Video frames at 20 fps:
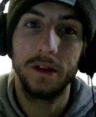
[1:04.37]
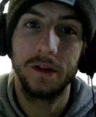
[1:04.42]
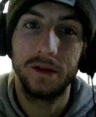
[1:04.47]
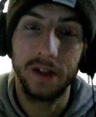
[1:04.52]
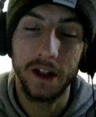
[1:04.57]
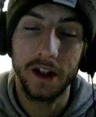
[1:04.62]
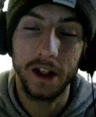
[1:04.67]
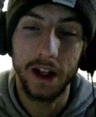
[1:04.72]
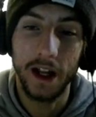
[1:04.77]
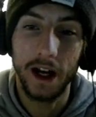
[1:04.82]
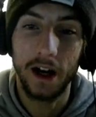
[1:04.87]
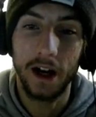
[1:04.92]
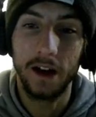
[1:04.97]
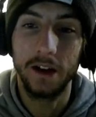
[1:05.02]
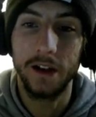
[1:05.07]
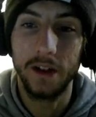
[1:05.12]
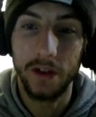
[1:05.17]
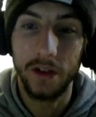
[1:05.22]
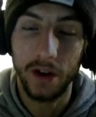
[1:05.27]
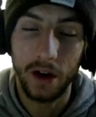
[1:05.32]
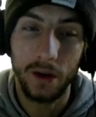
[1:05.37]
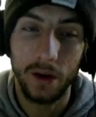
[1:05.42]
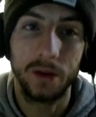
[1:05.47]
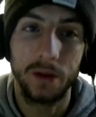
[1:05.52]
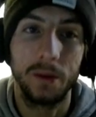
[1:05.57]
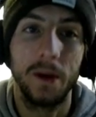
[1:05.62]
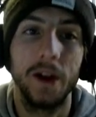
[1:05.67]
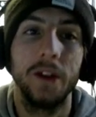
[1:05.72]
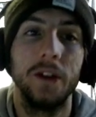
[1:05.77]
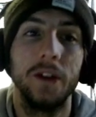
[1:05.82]
figured out is I'll
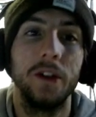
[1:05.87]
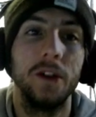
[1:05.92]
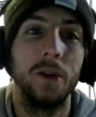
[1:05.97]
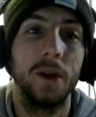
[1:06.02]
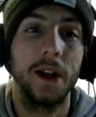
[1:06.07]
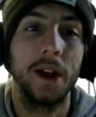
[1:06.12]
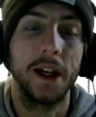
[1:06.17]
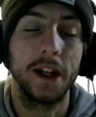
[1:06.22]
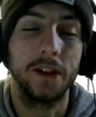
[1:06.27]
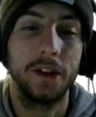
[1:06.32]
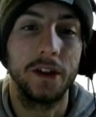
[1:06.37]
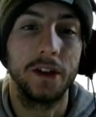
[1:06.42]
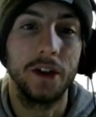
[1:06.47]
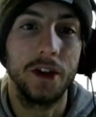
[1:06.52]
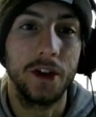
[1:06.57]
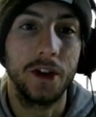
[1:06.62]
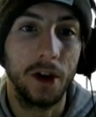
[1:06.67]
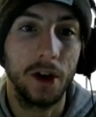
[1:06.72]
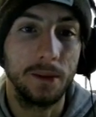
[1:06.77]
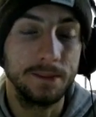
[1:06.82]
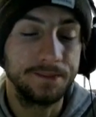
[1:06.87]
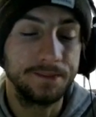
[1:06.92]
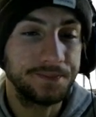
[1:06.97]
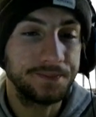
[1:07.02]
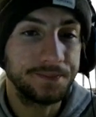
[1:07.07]
explain to you when I get to the drop.